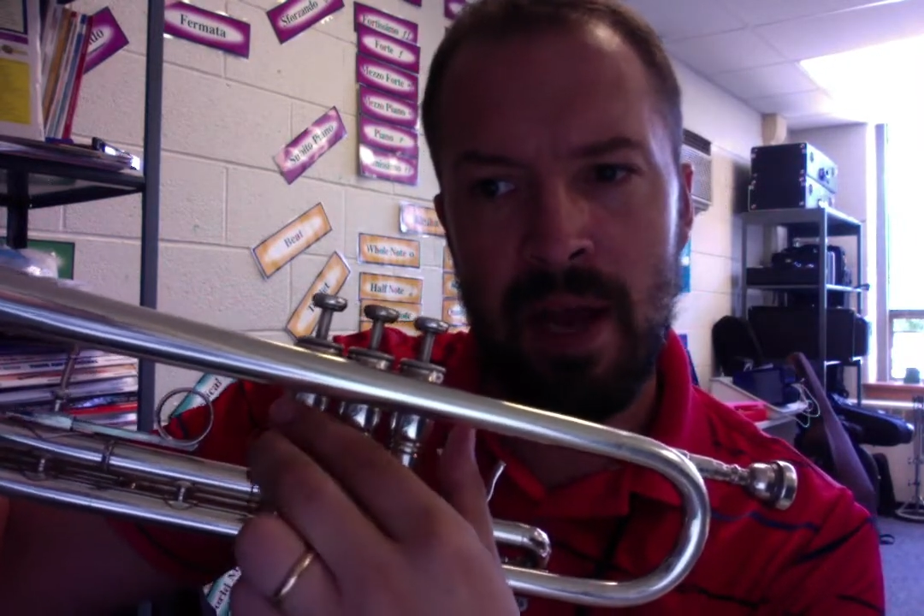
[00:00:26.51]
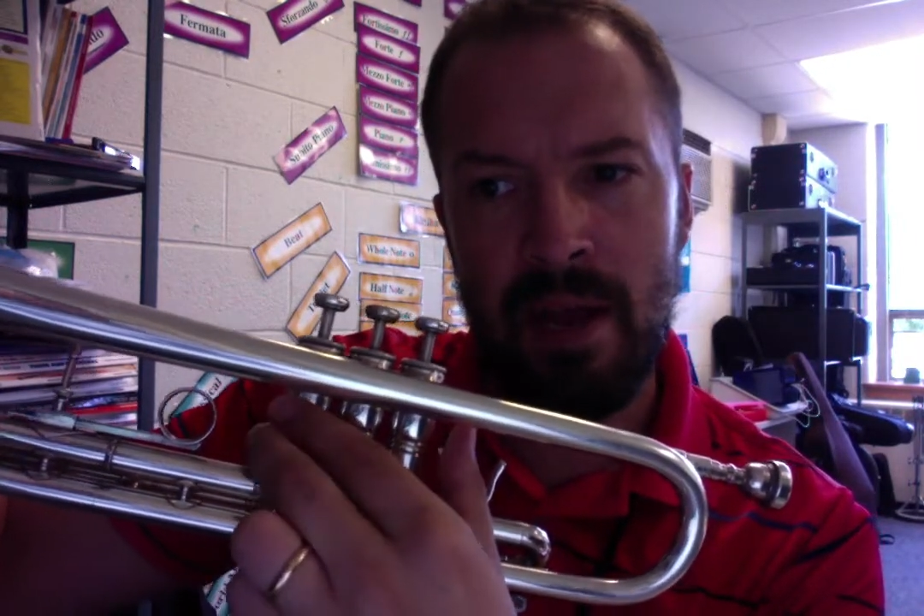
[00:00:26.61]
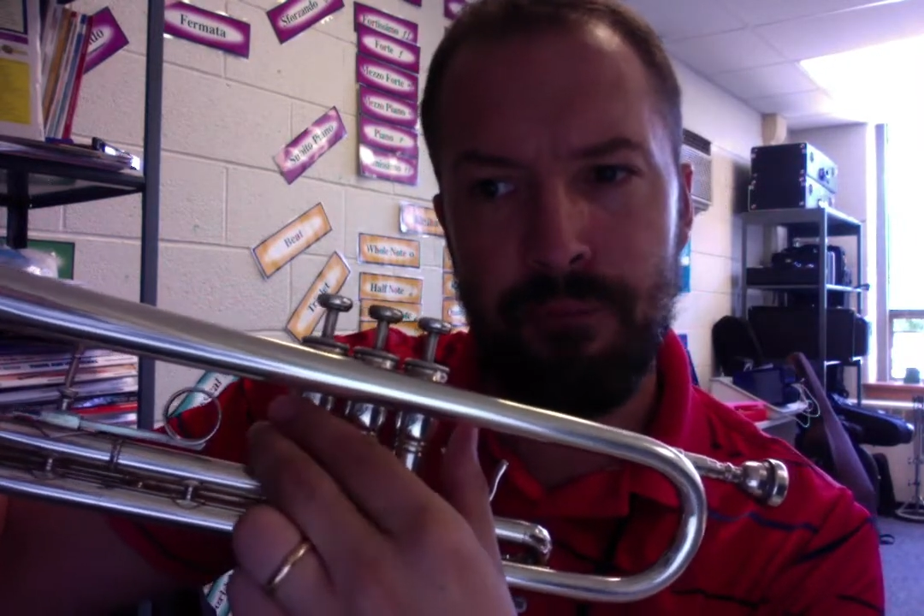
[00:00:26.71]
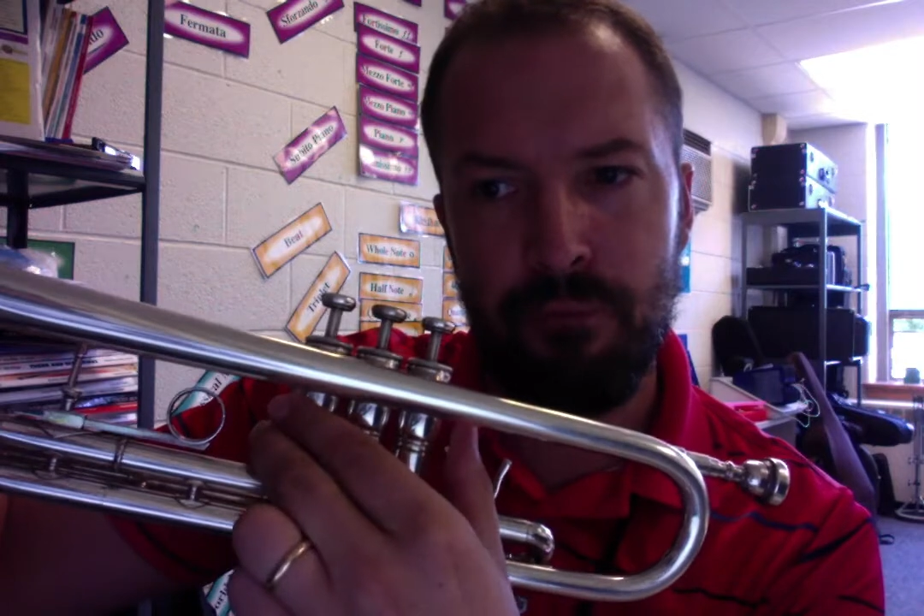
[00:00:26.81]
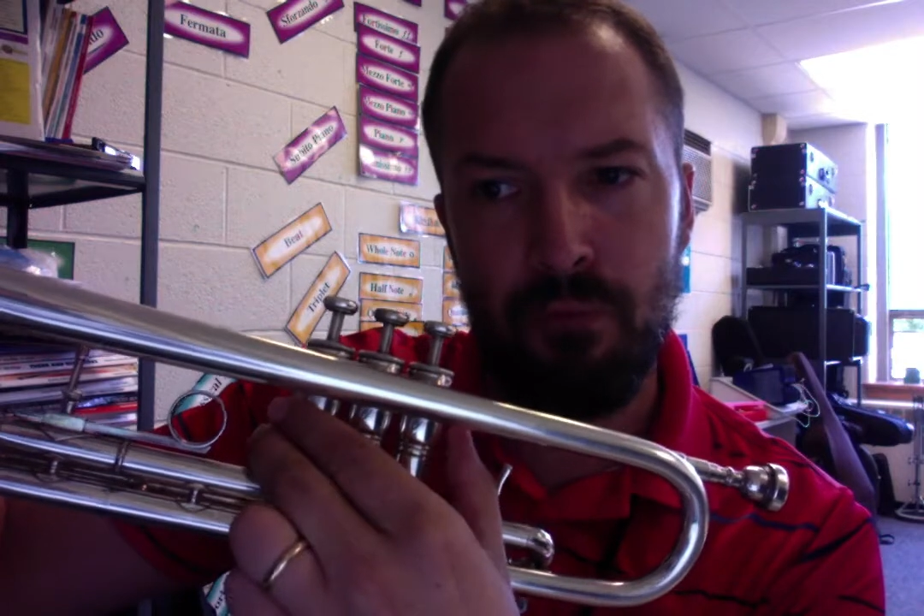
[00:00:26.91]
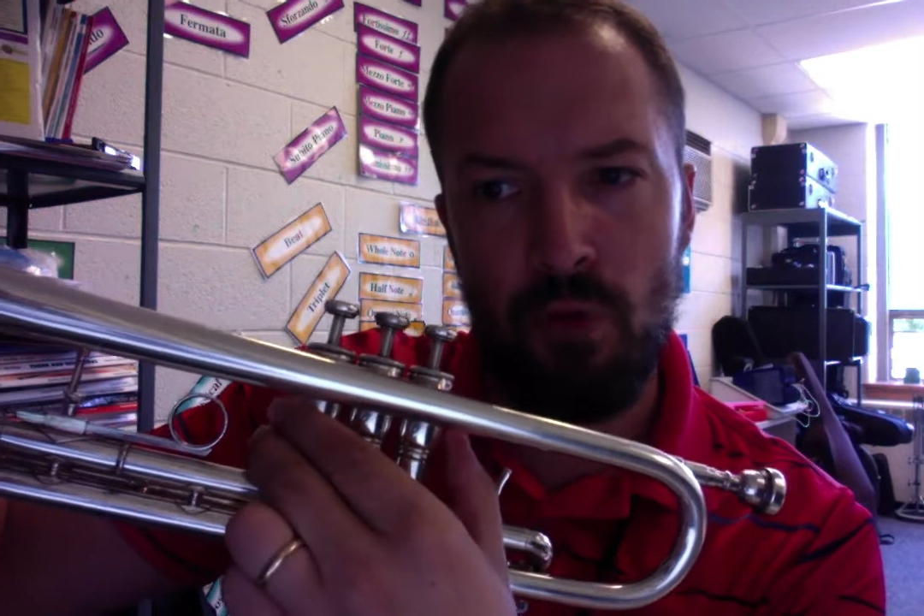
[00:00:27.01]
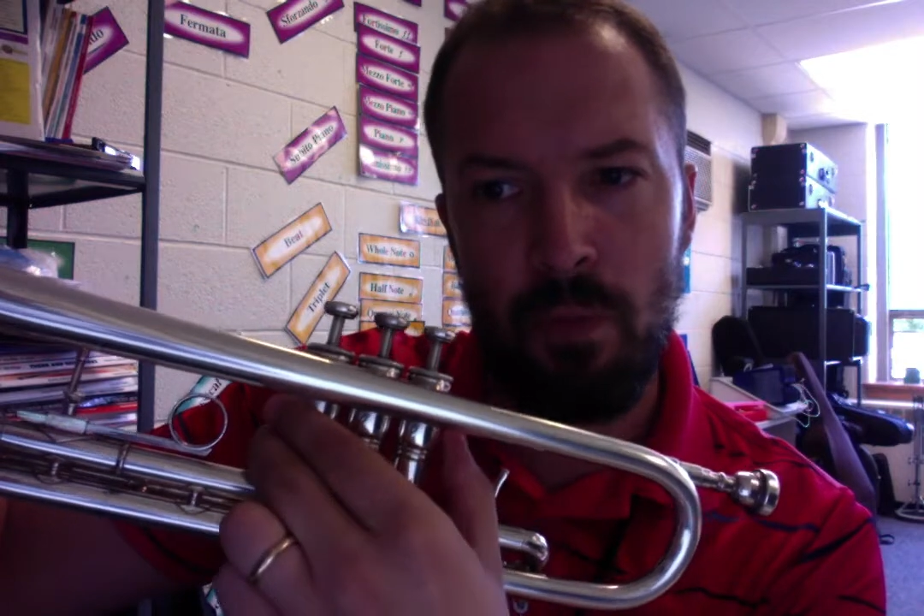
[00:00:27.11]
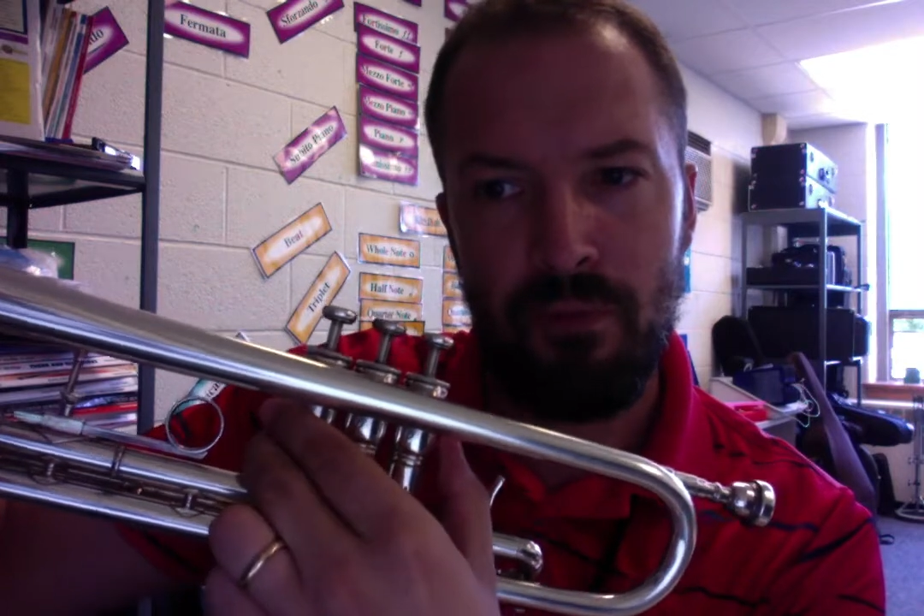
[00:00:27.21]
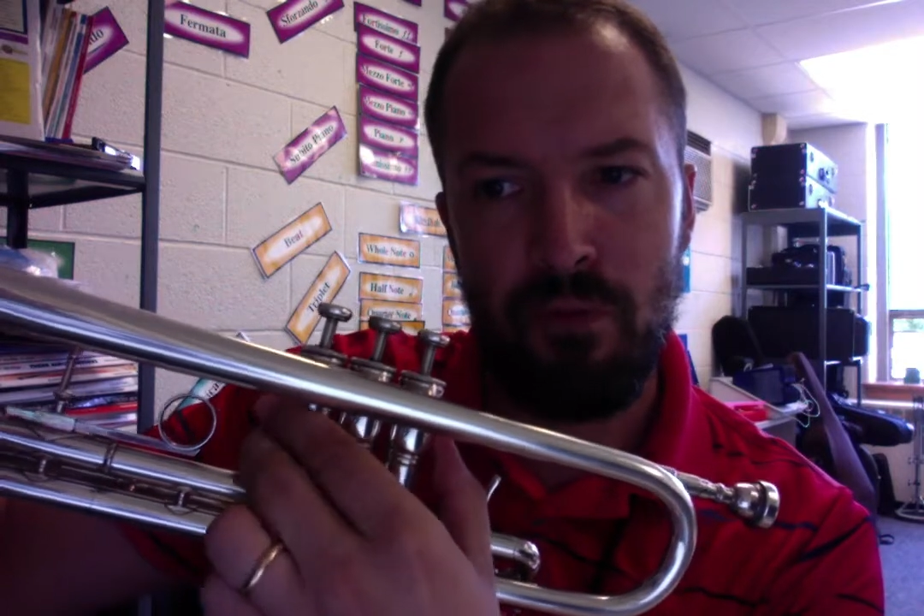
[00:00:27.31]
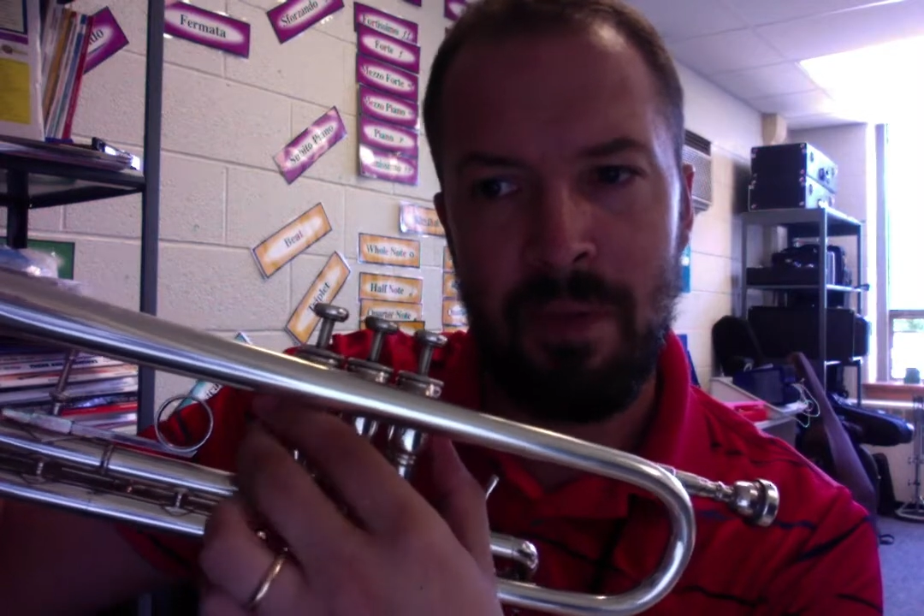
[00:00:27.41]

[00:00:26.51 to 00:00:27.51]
I have room for